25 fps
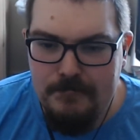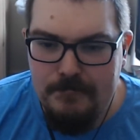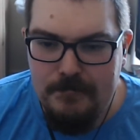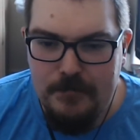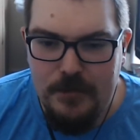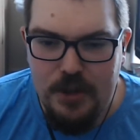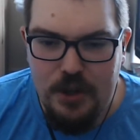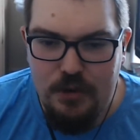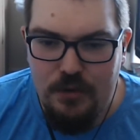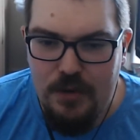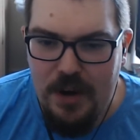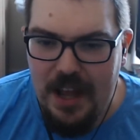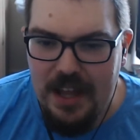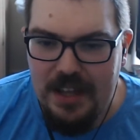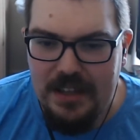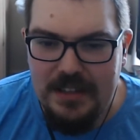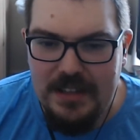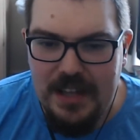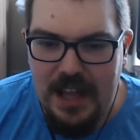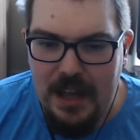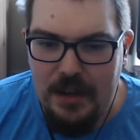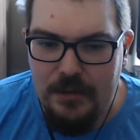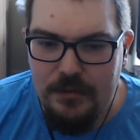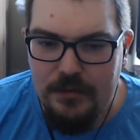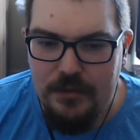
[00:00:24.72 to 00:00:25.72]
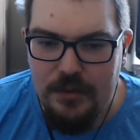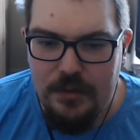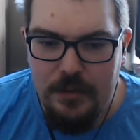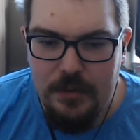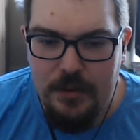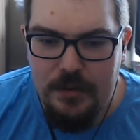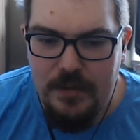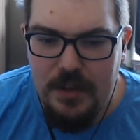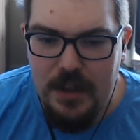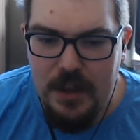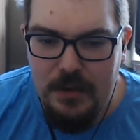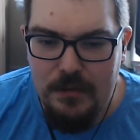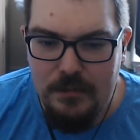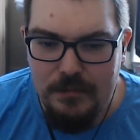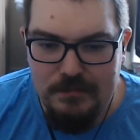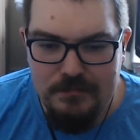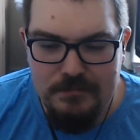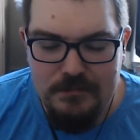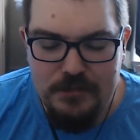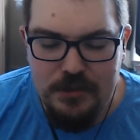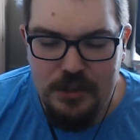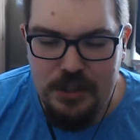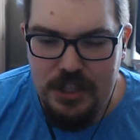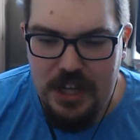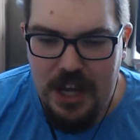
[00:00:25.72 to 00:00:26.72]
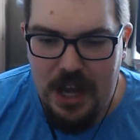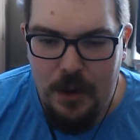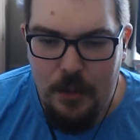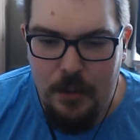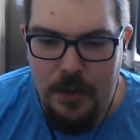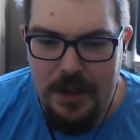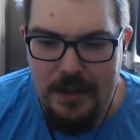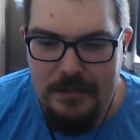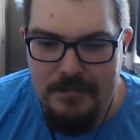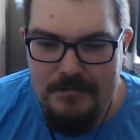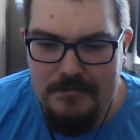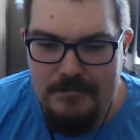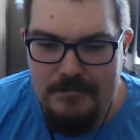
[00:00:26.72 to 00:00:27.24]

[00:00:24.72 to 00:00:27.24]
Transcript: crack down to the review, shall we?